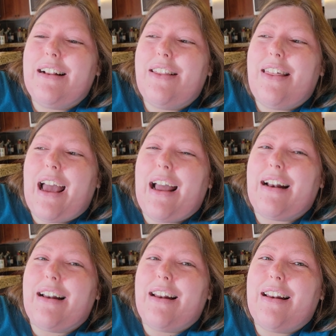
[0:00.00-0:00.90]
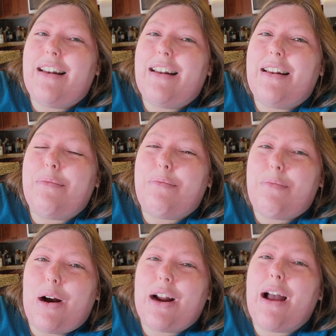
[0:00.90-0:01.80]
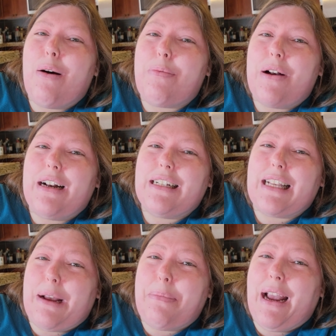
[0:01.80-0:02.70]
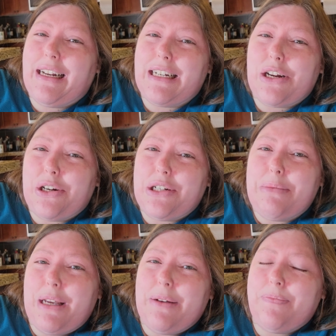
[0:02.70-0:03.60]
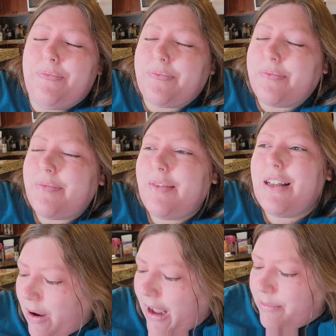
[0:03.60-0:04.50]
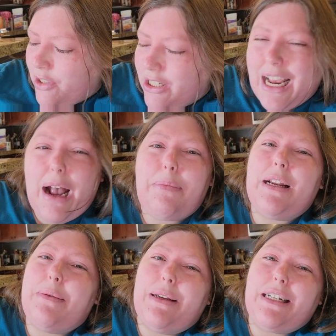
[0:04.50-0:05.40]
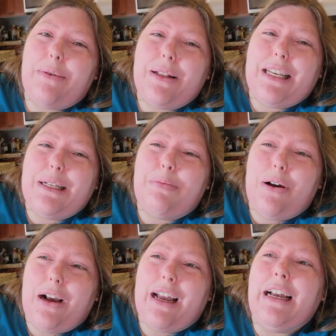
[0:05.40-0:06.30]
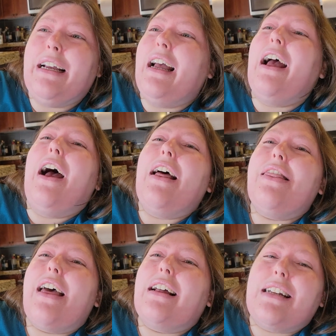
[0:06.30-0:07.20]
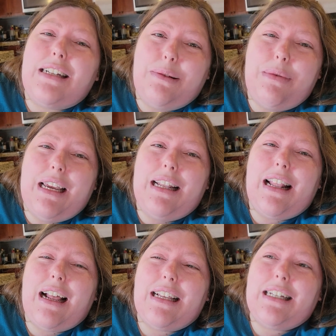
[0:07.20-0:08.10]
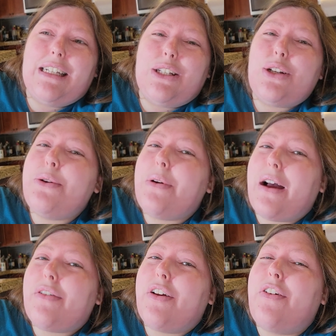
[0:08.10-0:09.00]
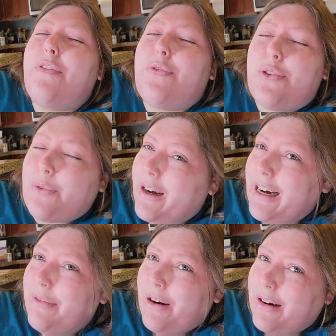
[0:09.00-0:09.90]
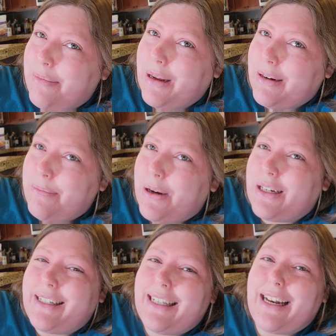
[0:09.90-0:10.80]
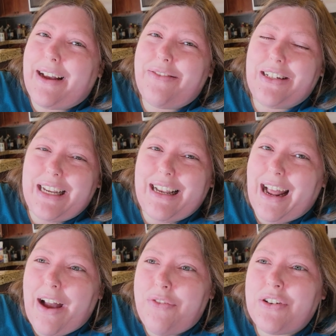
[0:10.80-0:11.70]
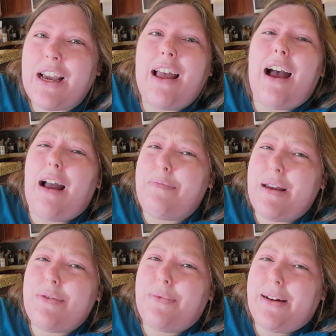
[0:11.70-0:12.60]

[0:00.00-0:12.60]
than Mark Halperin is like painting her to be. I'm just happy to be done with this book. That does mean that this is 2 out of 3 recommended books that I've DNF'd. I've been